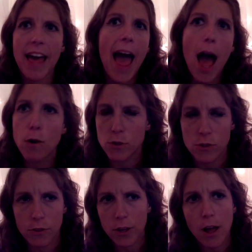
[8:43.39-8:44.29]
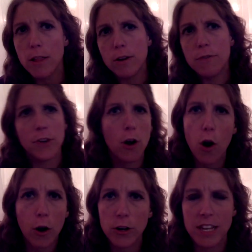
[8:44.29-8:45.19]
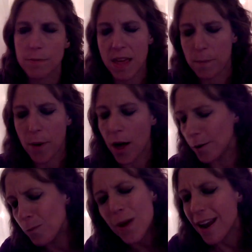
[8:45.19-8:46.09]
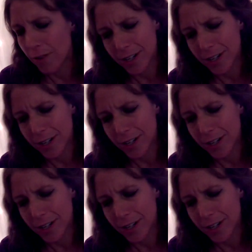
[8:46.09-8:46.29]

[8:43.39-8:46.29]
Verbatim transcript: the house or the color of the car they bought or whatever.